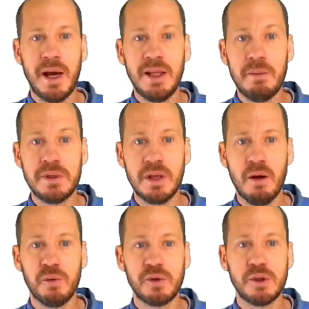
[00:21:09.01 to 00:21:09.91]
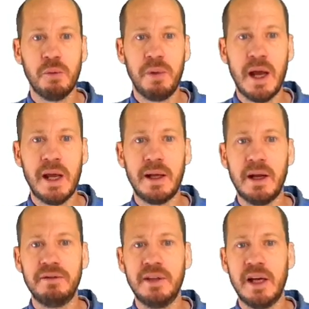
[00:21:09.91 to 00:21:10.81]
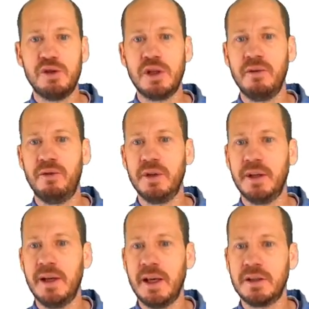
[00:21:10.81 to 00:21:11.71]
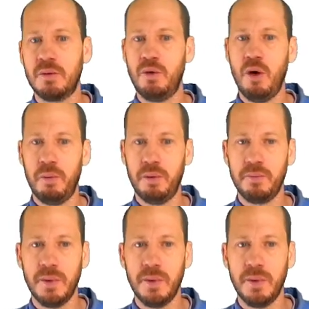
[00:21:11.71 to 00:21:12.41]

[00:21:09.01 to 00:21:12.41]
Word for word: by themselves supply enough nitrogen for the next crop.